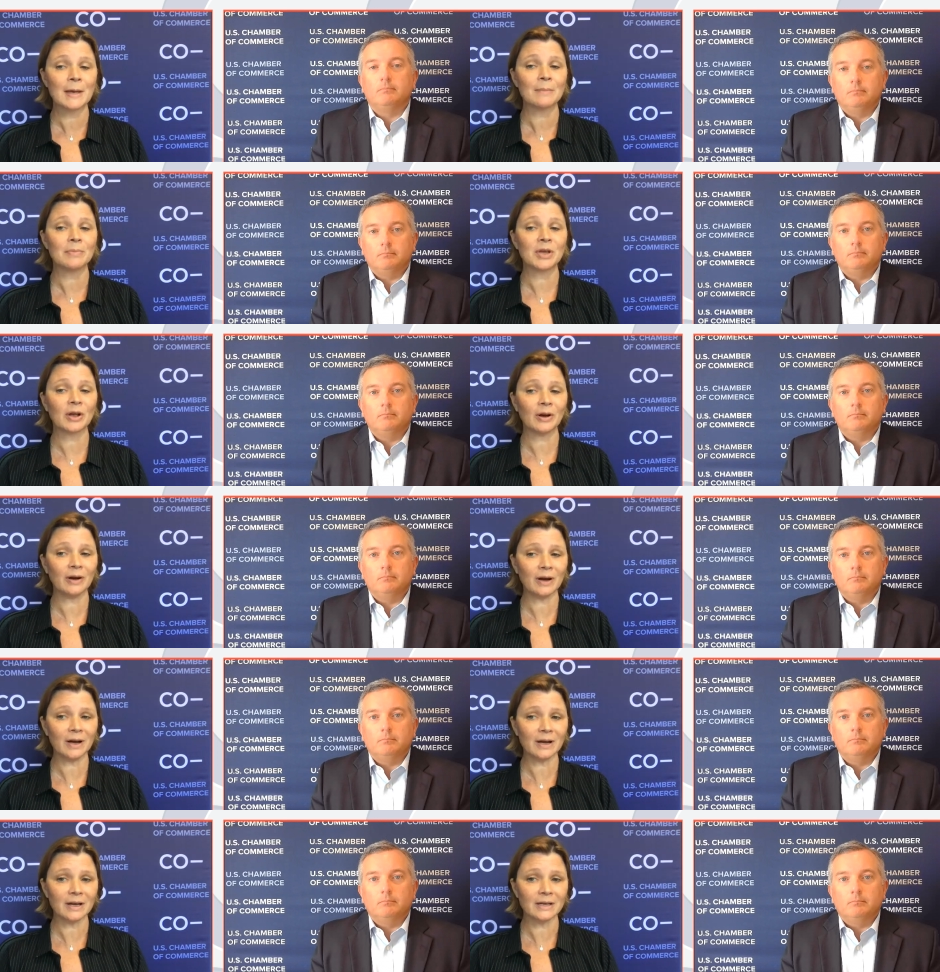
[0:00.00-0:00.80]

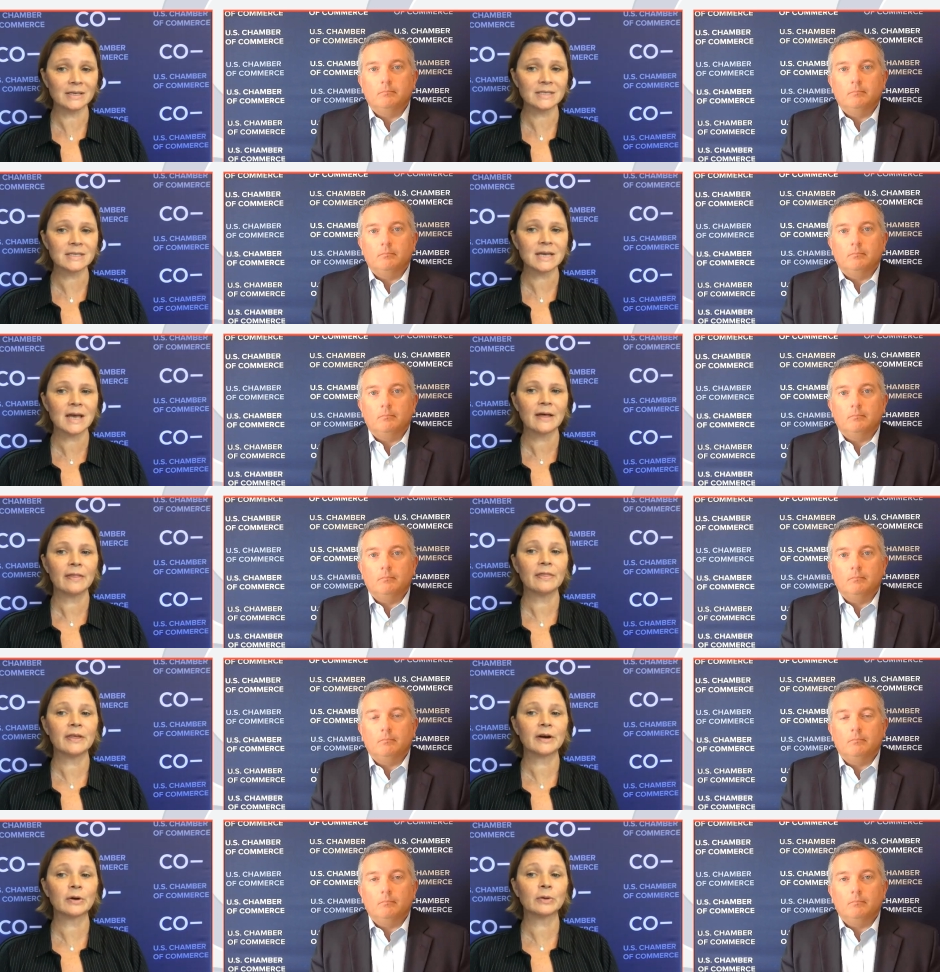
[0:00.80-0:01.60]
Speaker 1: because
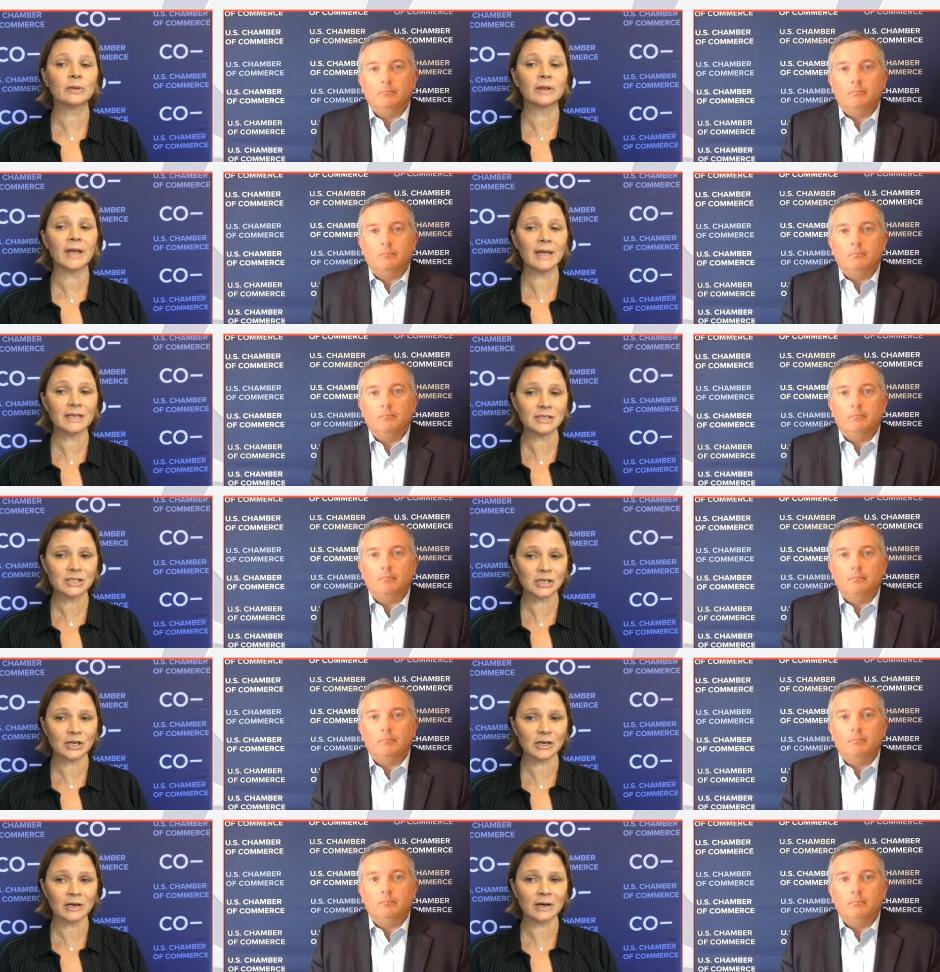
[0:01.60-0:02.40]
their
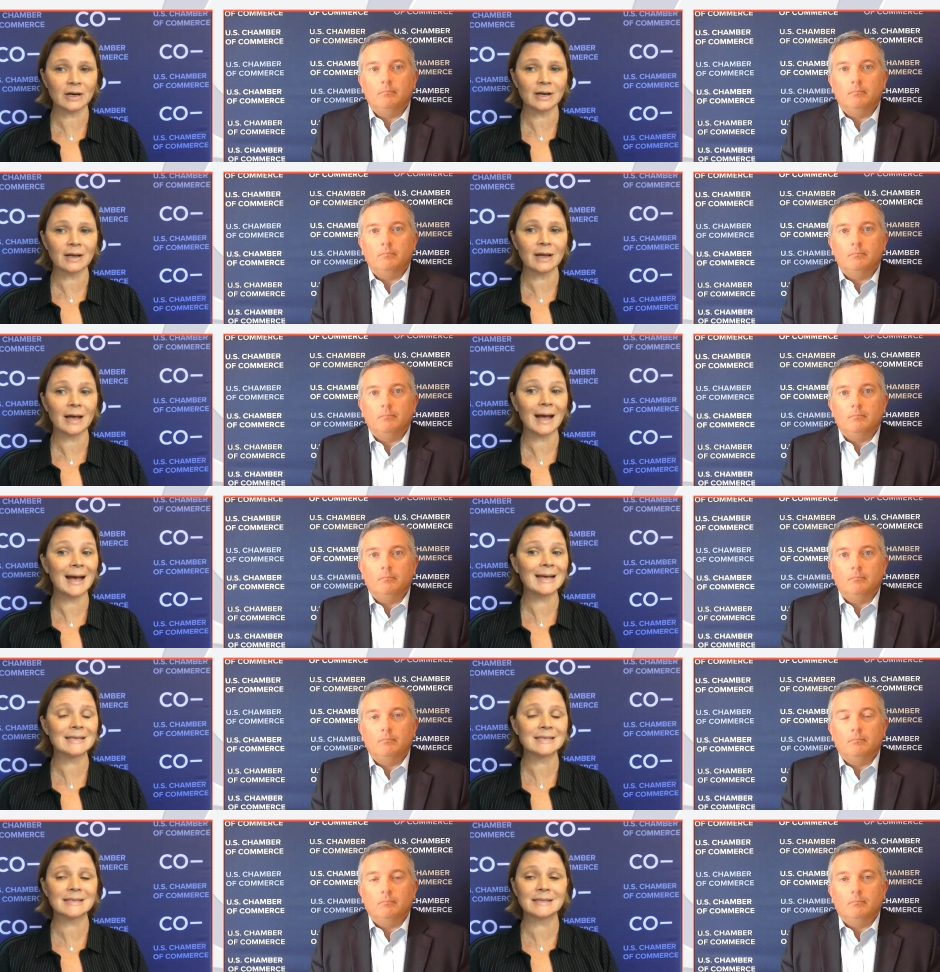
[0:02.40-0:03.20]
lender
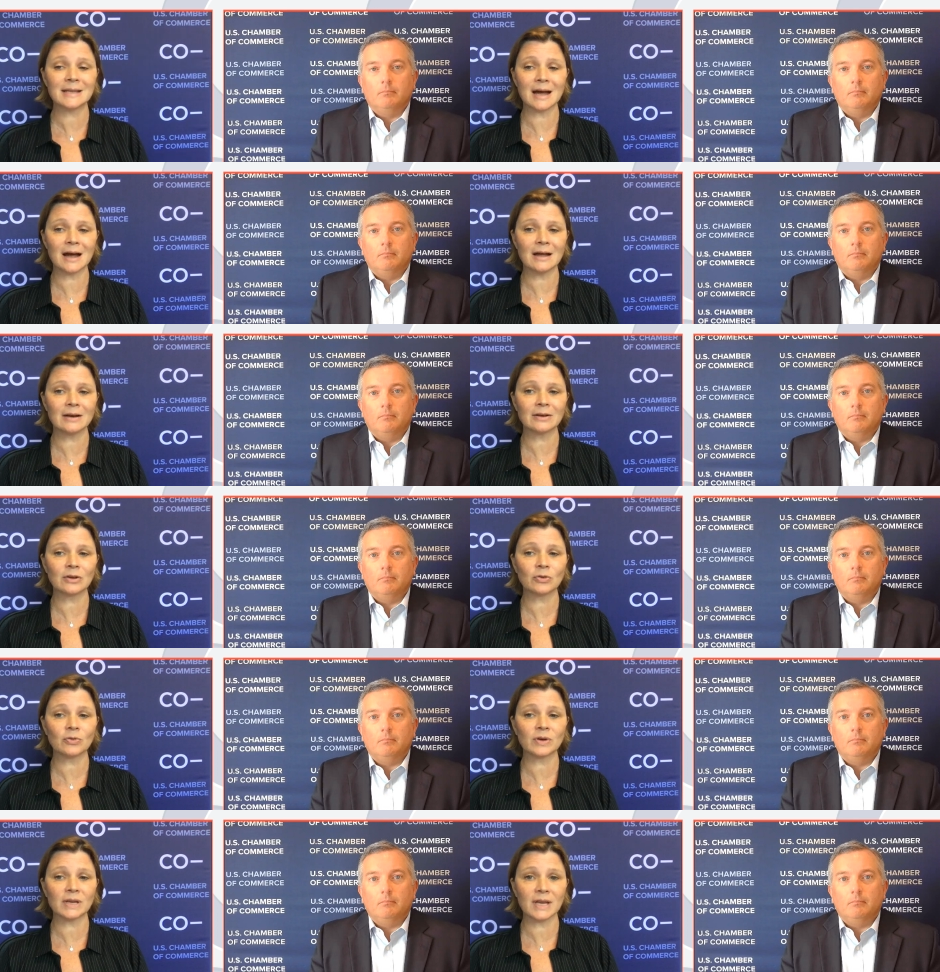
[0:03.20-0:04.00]
has not
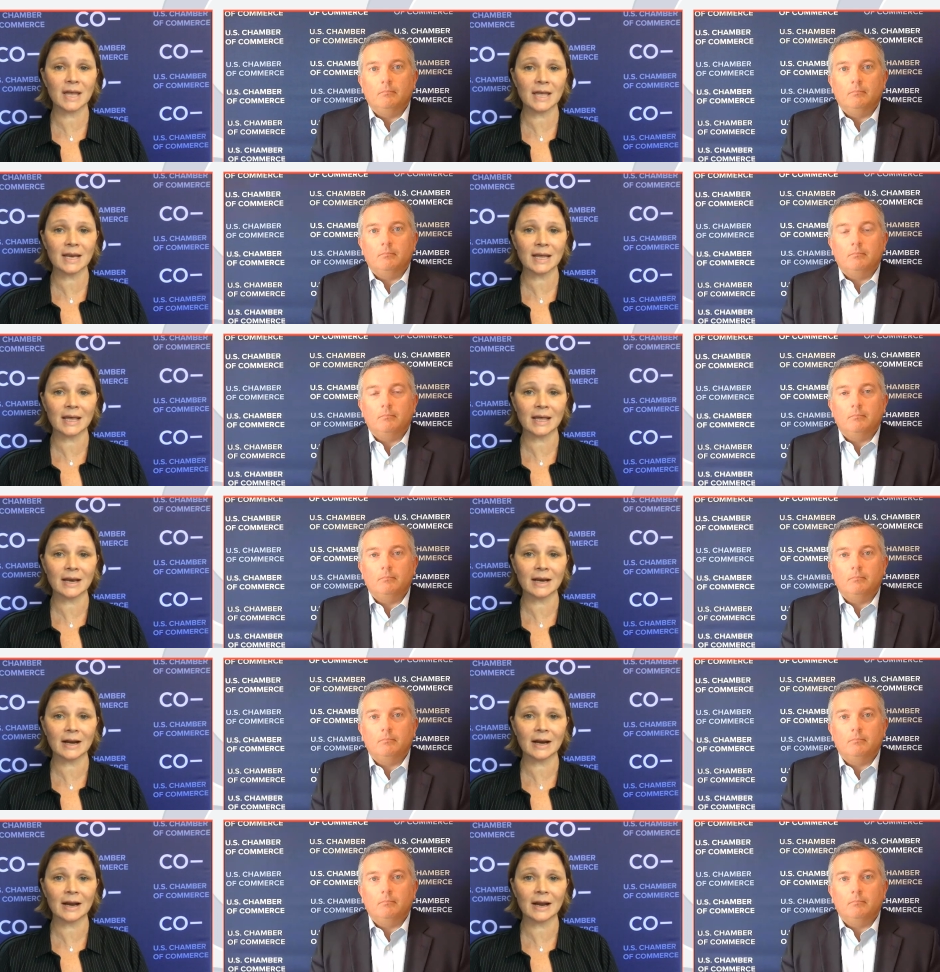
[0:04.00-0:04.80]
created